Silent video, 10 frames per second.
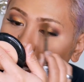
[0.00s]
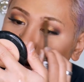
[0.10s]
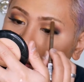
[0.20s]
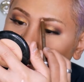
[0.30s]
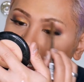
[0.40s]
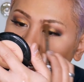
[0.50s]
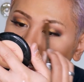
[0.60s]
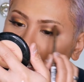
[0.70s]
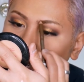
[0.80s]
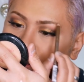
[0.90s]
what do you guys
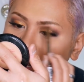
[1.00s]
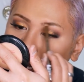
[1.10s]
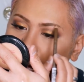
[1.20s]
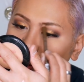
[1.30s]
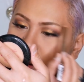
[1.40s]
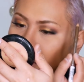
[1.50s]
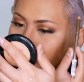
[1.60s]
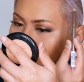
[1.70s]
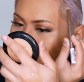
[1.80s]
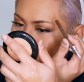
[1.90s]
think of this eyebrow
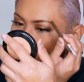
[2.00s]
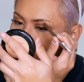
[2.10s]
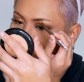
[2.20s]
pencil?